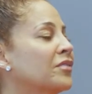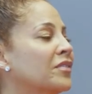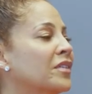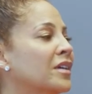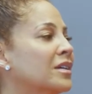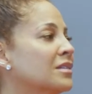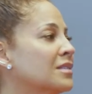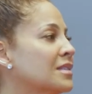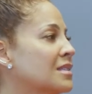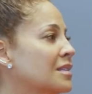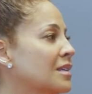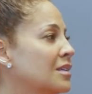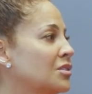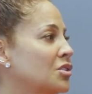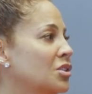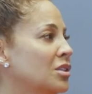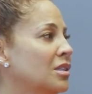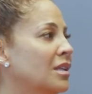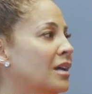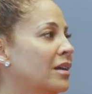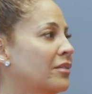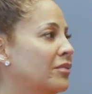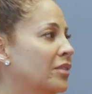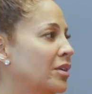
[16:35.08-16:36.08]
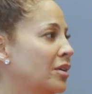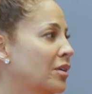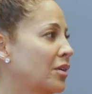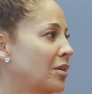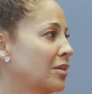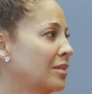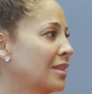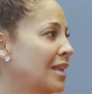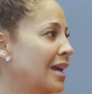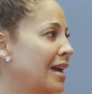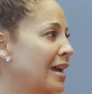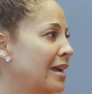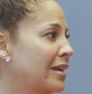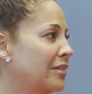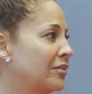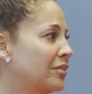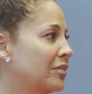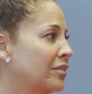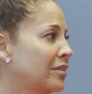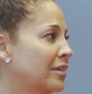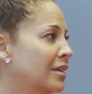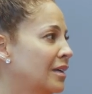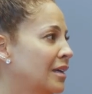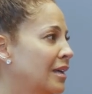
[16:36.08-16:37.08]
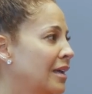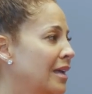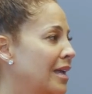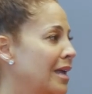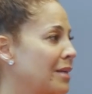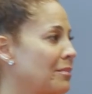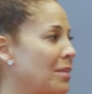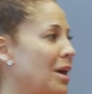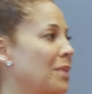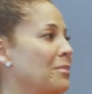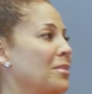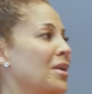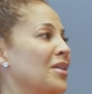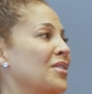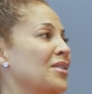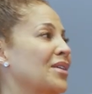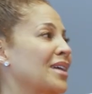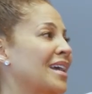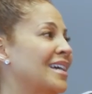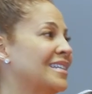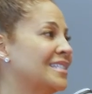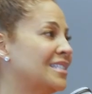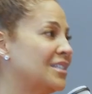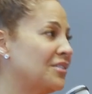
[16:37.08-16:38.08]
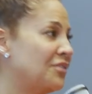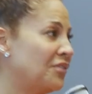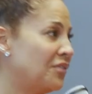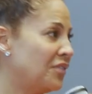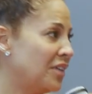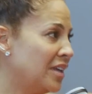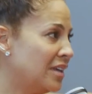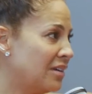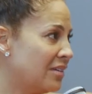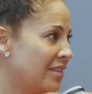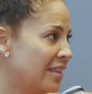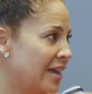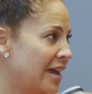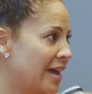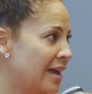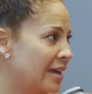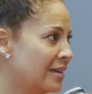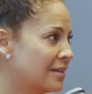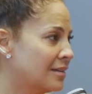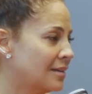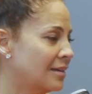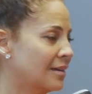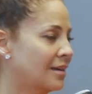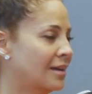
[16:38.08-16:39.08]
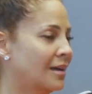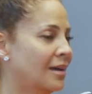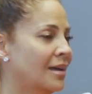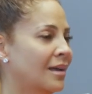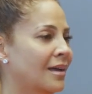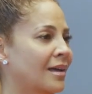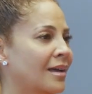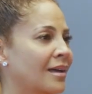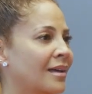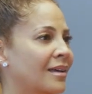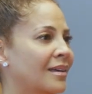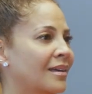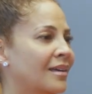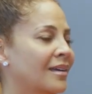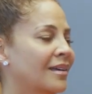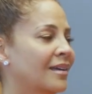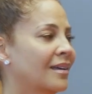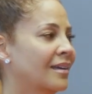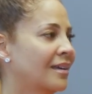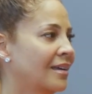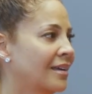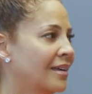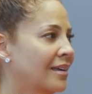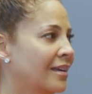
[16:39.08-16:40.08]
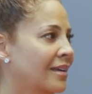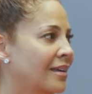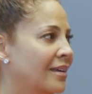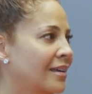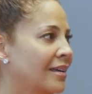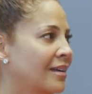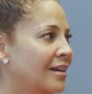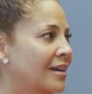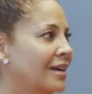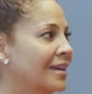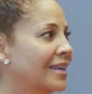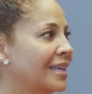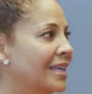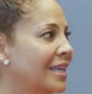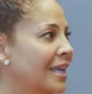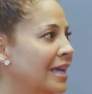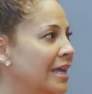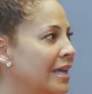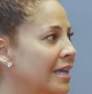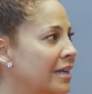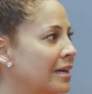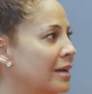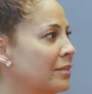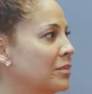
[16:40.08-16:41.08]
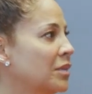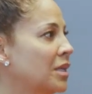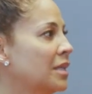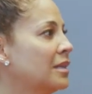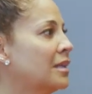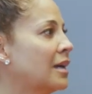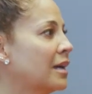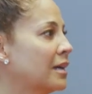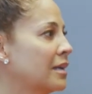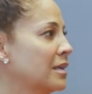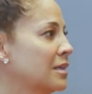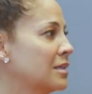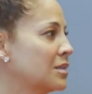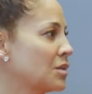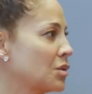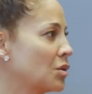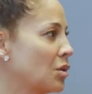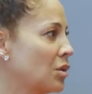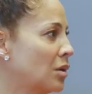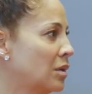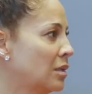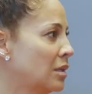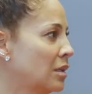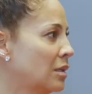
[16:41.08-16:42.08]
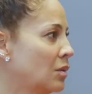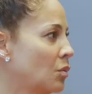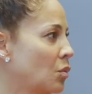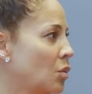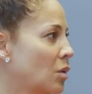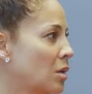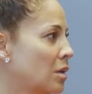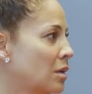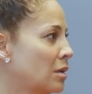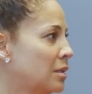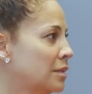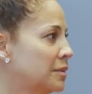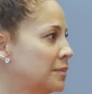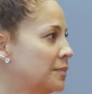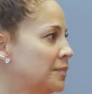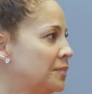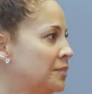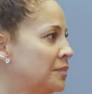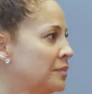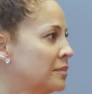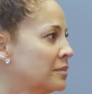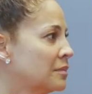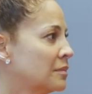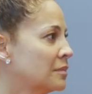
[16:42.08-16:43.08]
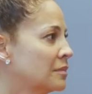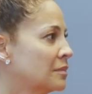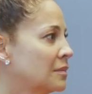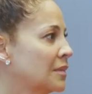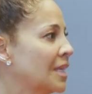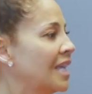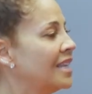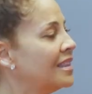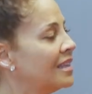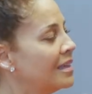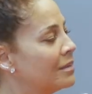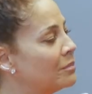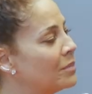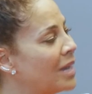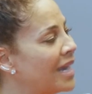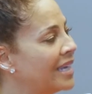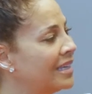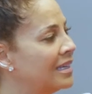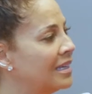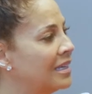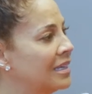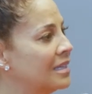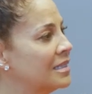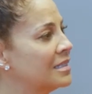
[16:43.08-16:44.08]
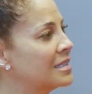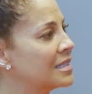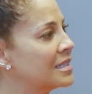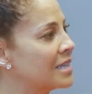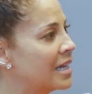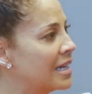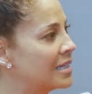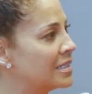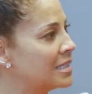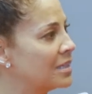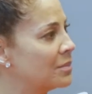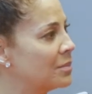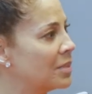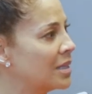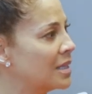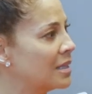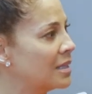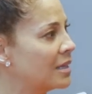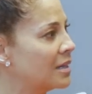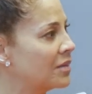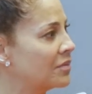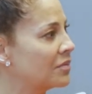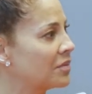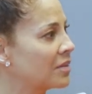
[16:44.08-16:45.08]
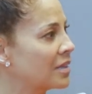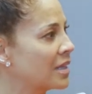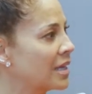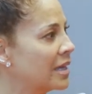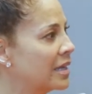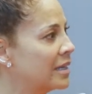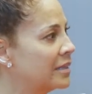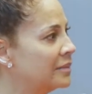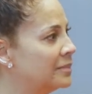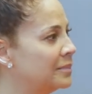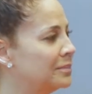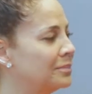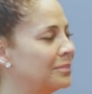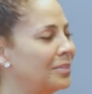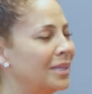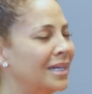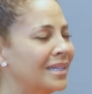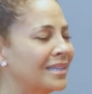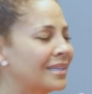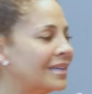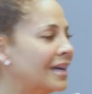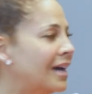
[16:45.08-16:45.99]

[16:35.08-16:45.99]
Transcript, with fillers: felt such love in her mm. life. Mm. And my mother got to feel that. Mm. Ha! Yeah. Again, I'm the luckiest girl in the world. Yeah. And then my kids got to be there for yeah. that. But